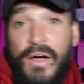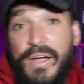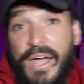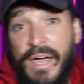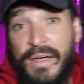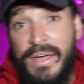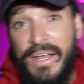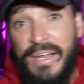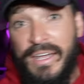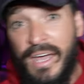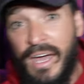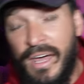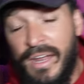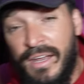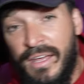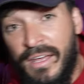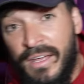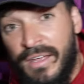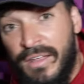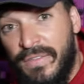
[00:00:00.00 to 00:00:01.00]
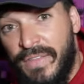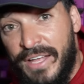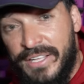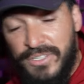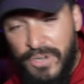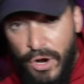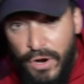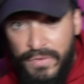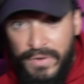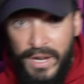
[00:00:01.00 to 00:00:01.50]
Okay, and again, that's
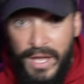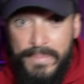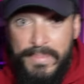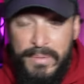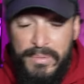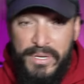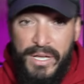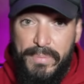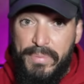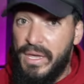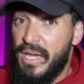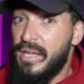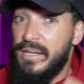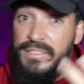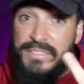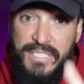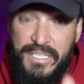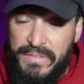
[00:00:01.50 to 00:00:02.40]
Overnight people get paid,